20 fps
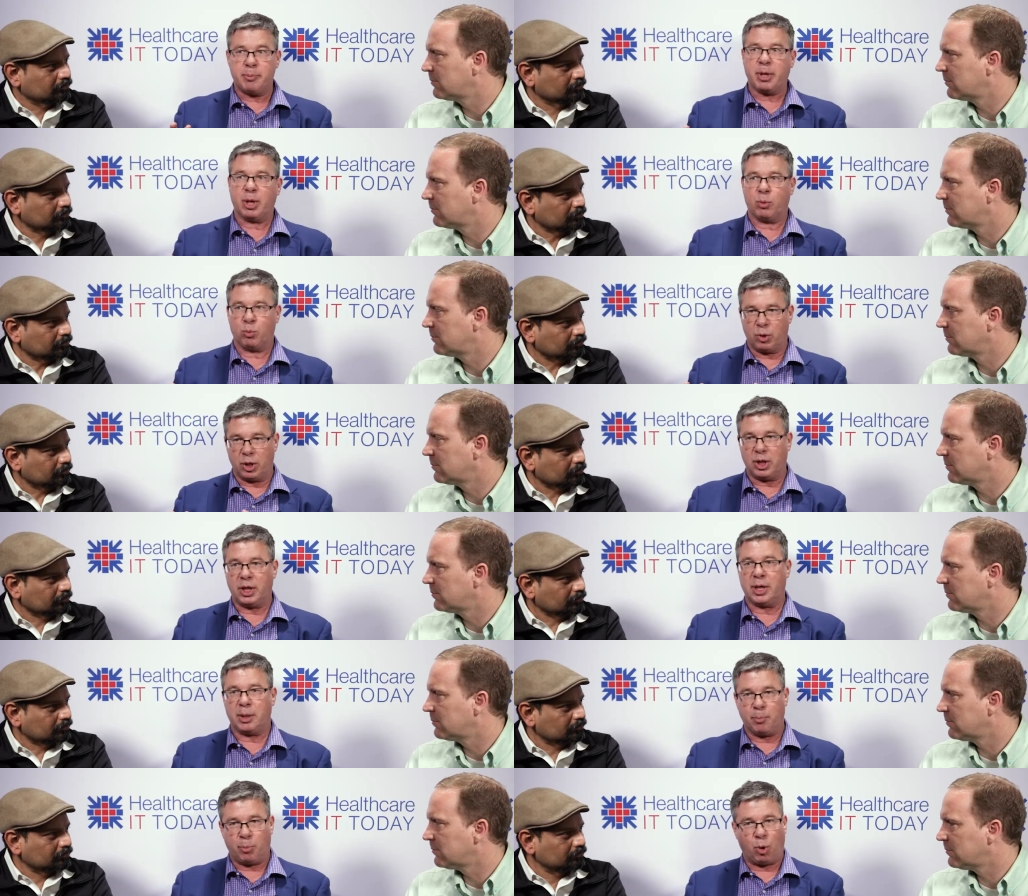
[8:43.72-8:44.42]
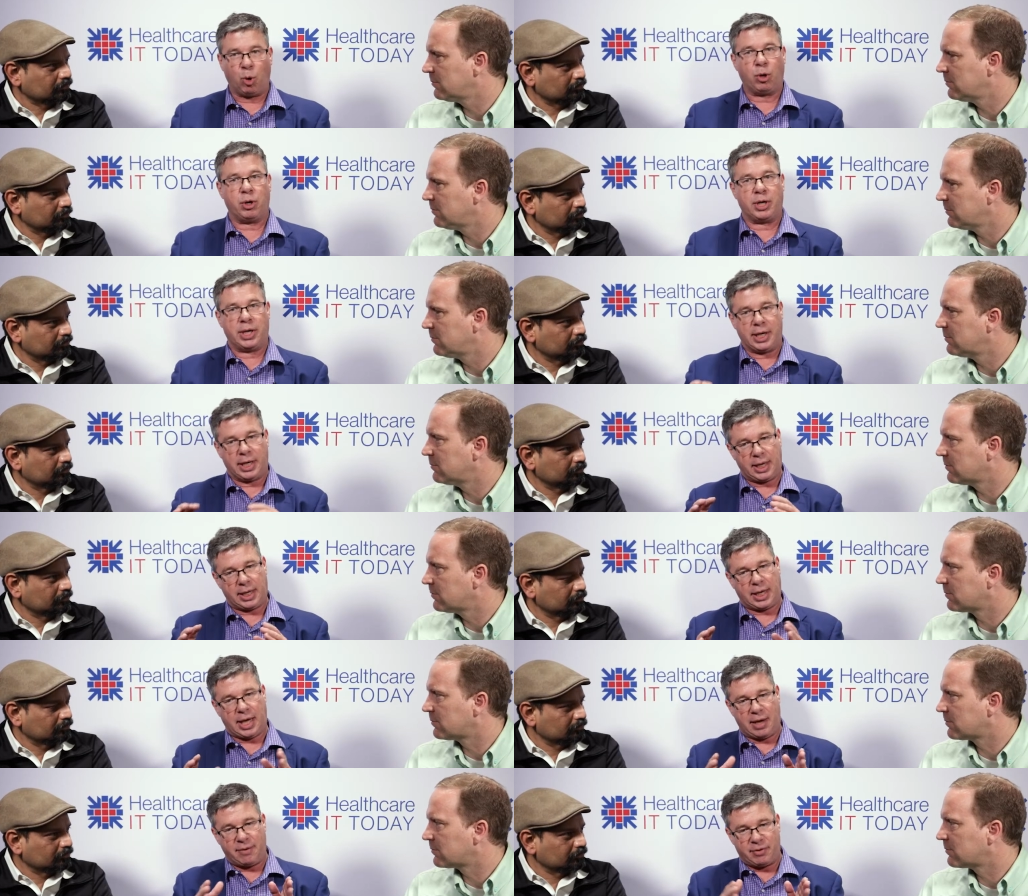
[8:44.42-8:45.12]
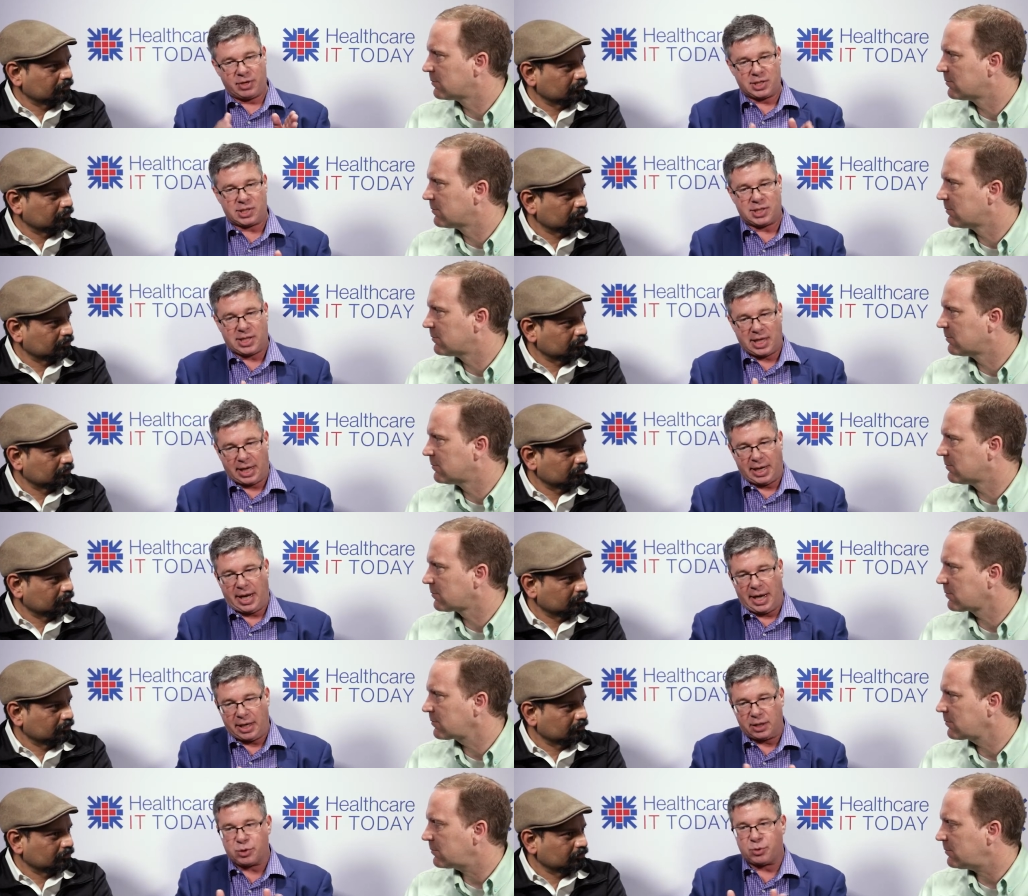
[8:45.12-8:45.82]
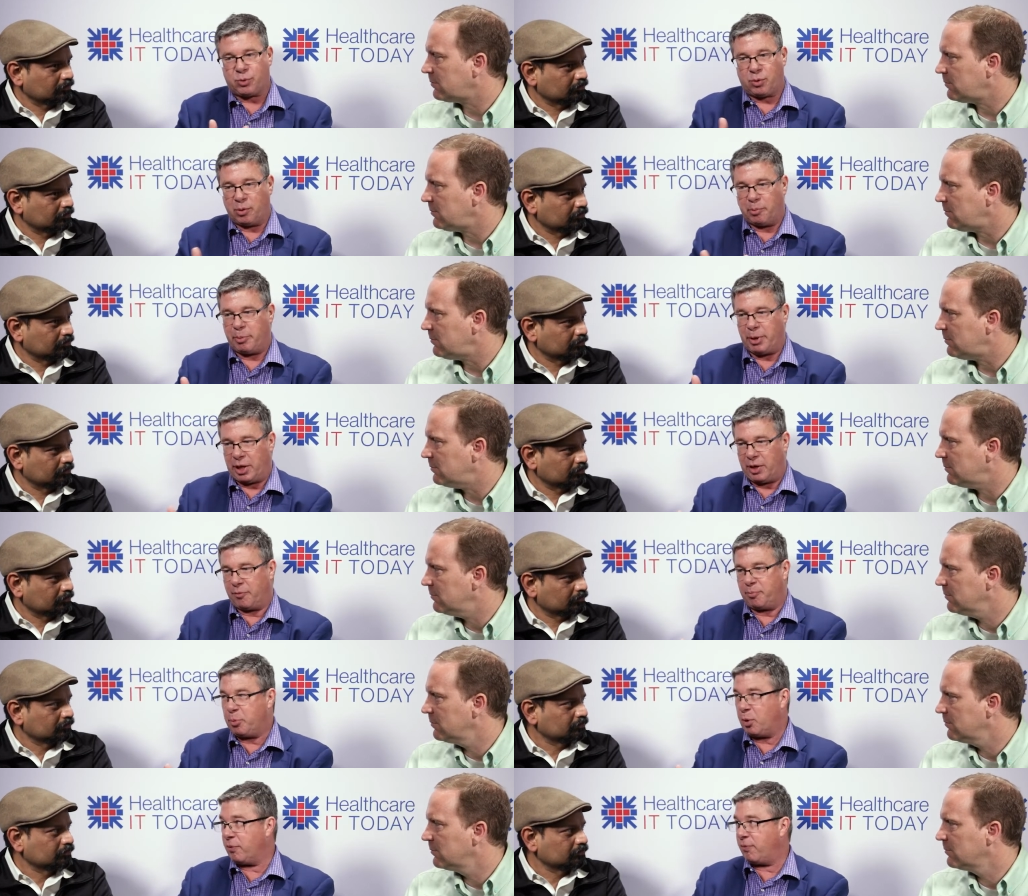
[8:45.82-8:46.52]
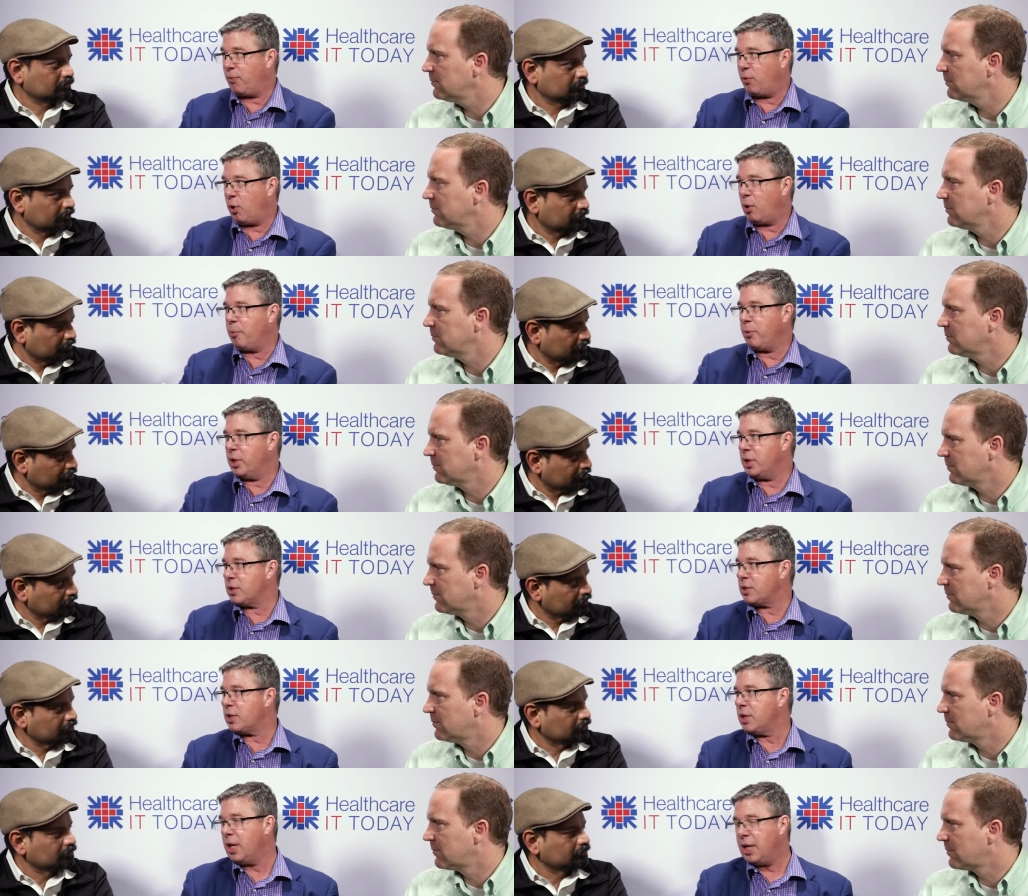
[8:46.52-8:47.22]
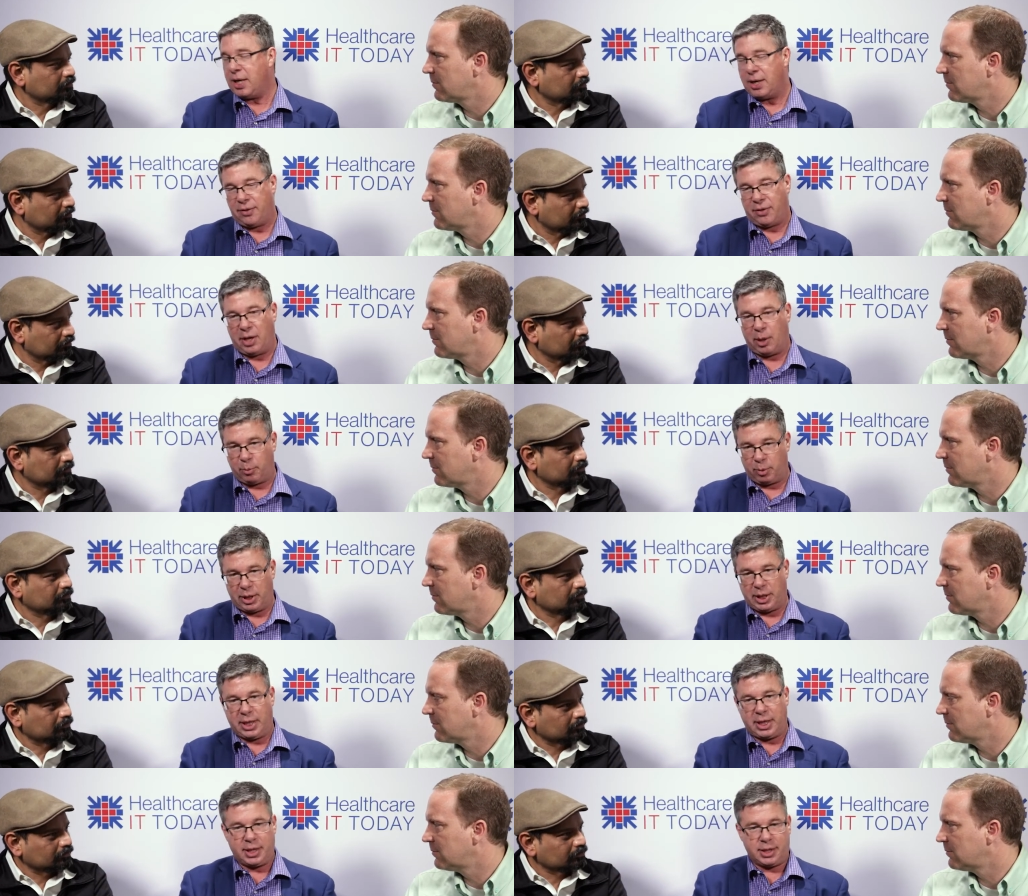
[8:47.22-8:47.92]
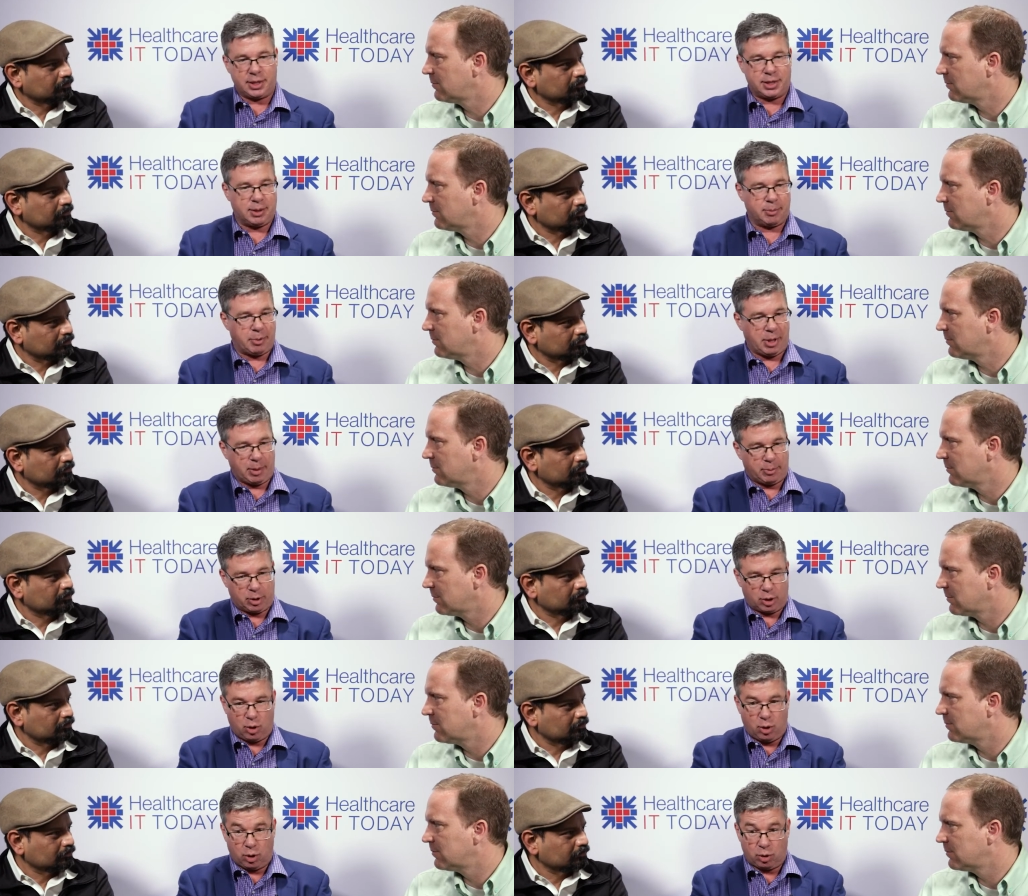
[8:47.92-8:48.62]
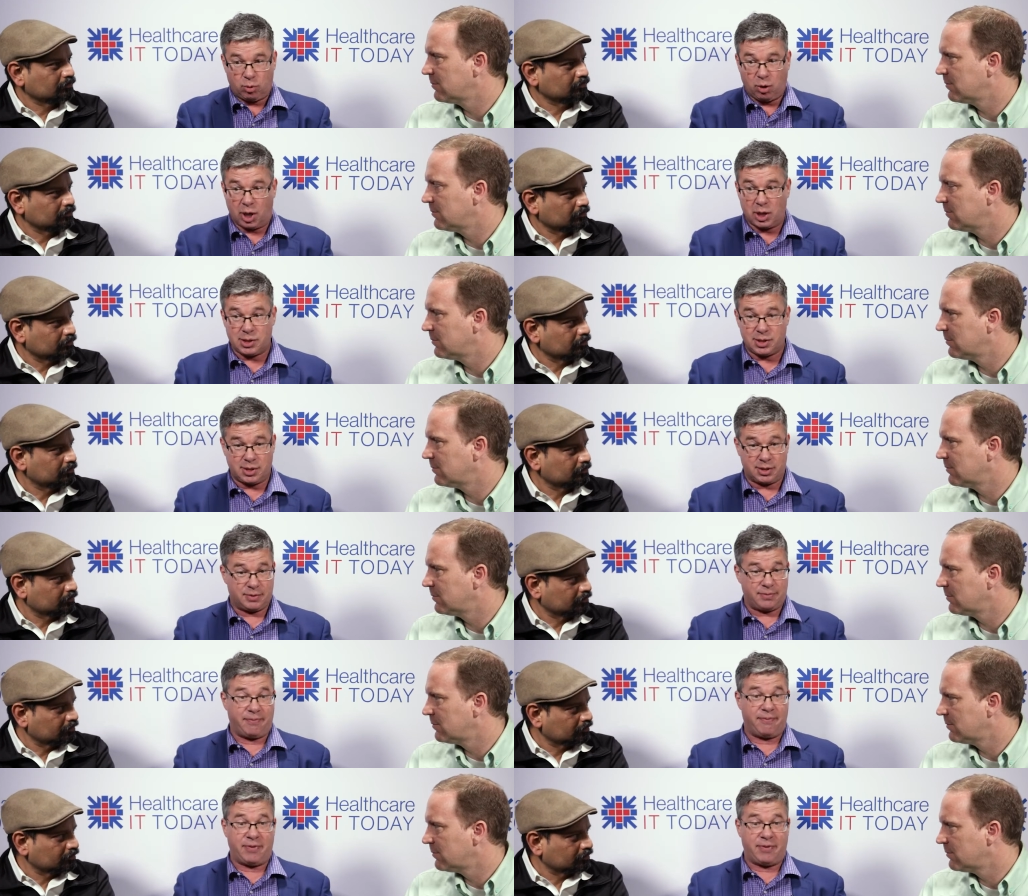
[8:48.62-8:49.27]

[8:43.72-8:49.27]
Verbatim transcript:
Speaker 1: up being really important and it gave us that extra bit of performance that we needed to be able to go across this